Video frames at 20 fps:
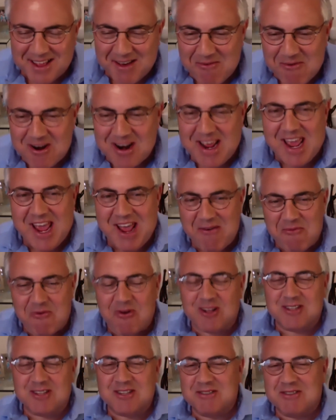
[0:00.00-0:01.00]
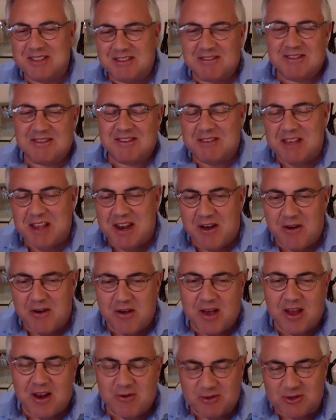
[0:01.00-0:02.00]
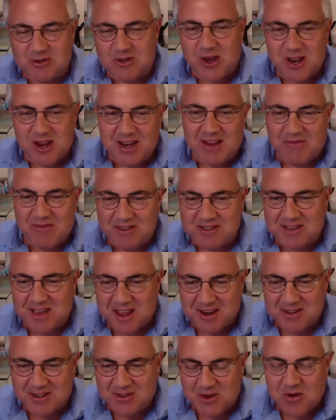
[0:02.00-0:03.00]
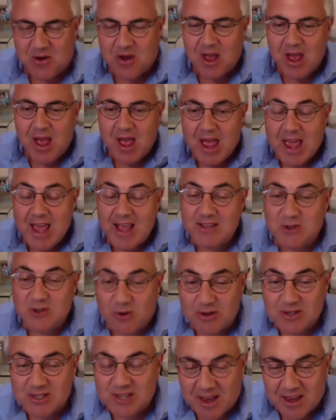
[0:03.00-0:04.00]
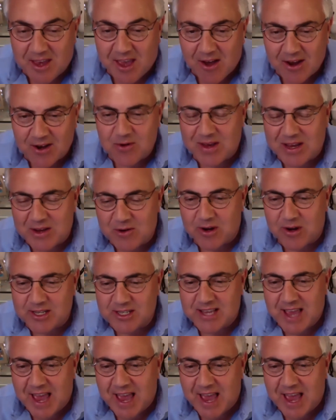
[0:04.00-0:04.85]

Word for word: they want to hear what you know an alternative is going to do. He's also well, going okay, to increase well,